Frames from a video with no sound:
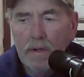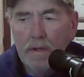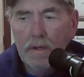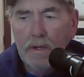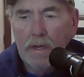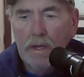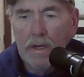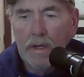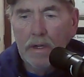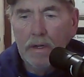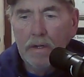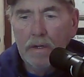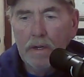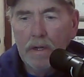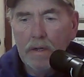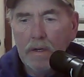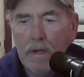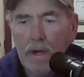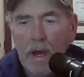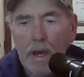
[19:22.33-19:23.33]
And
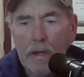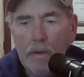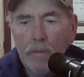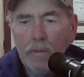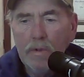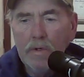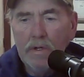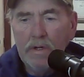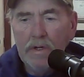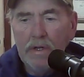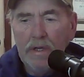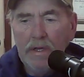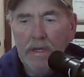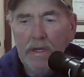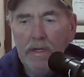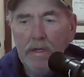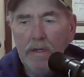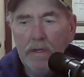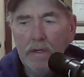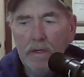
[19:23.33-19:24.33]
I wouldn't
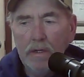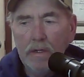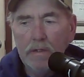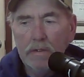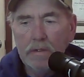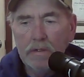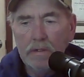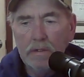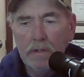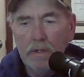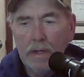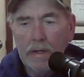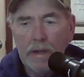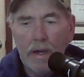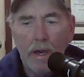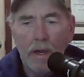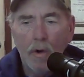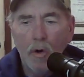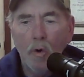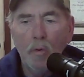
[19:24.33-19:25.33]
eat until I
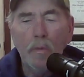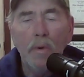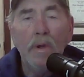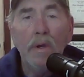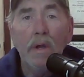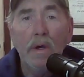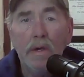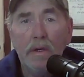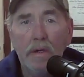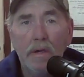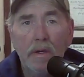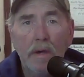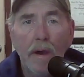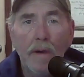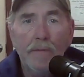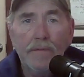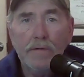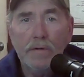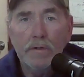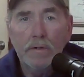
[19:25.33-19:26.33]
got home at night
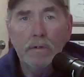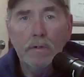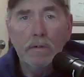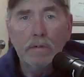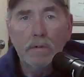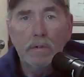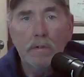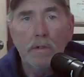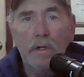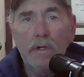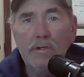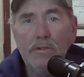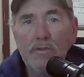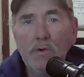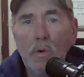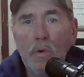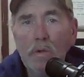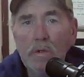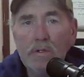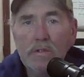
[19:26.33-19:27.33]
after night
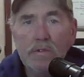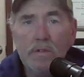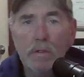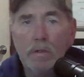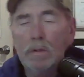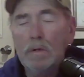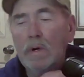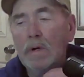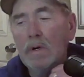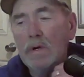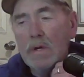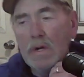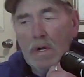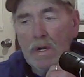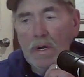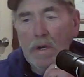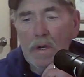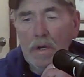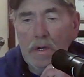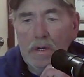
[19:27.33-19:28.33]
chores. So
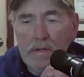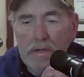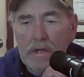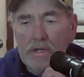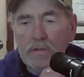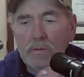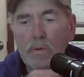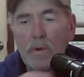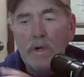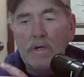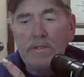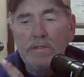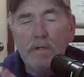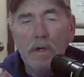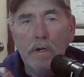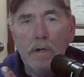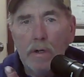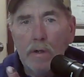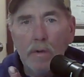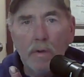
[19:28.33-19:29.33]
that's where I
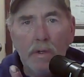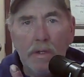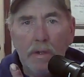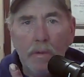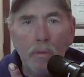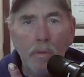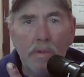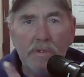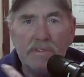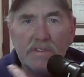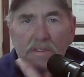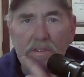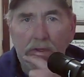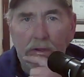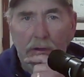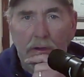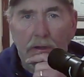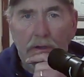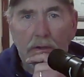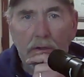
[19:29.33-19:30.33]
started. I only eat once a
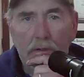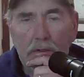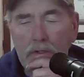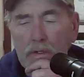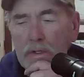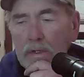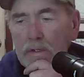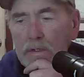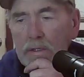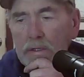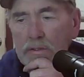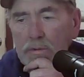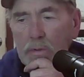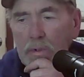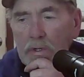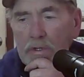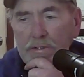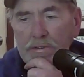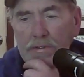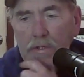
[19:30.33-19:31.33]
day. And that's
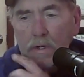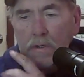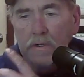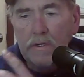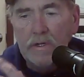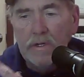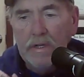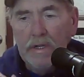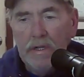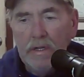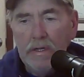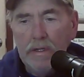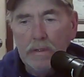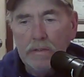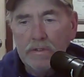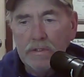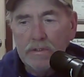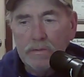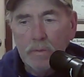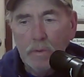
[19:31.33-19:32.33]
where I started eating
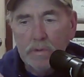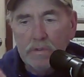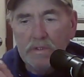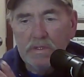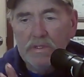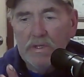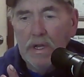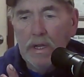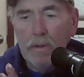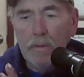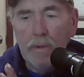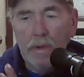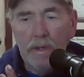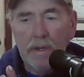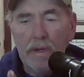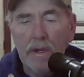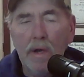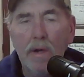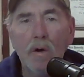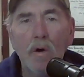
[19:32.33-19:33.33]
just once a day when I
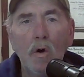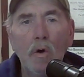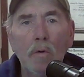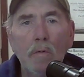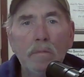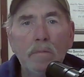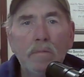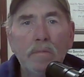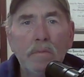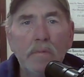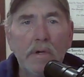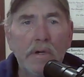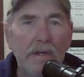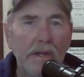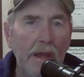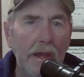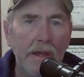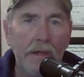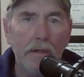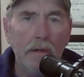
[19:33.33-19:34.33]
got home at
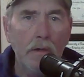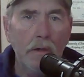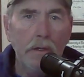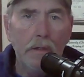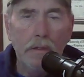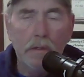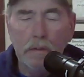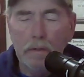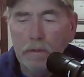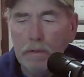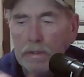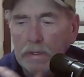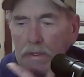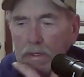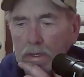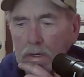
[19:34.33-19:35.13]
8 or 8.30.